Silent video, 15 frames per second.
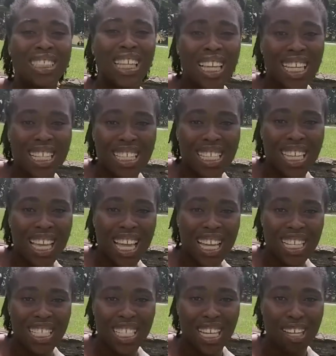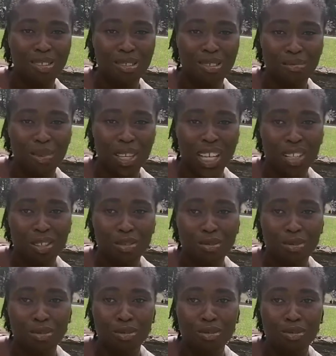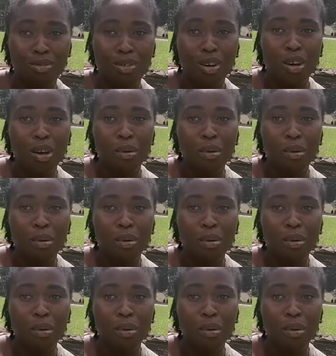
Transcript: easy hairstyle to make, so to